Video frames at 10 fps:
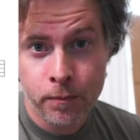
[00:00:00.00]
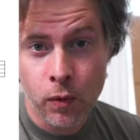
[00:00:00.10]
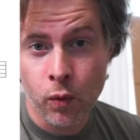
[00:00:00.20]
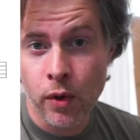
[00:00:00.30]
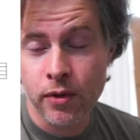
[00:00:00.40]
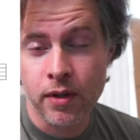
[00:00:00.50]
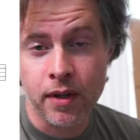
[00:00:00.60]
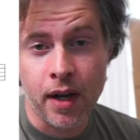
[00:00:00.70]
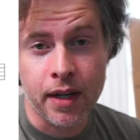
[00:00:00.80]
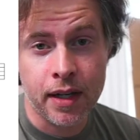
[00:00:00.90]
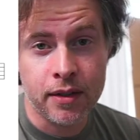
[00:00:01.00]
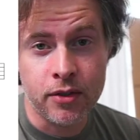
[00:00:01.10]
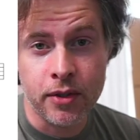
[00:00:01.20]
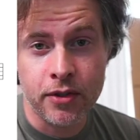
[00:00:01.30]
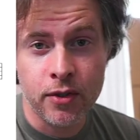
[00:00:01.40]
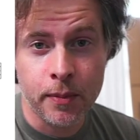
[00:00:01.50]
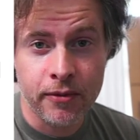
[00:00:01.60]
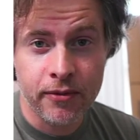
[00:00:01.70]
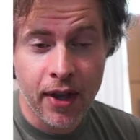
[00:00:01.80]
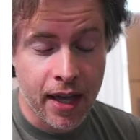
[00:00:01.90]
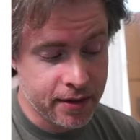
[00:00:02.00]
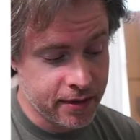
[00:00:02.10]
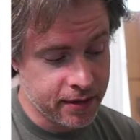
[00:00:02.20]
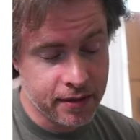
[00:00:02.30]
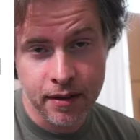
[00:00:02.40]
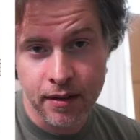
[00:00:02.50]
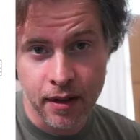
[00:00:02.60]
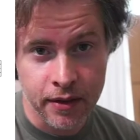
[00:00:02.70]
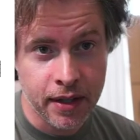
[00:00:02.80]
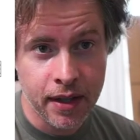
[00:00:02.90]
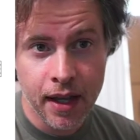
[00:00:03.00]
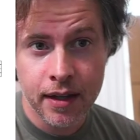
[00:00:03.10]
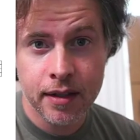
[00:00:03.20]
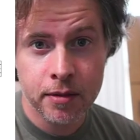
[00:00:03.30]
Whether or not I can do it super fast on the neck,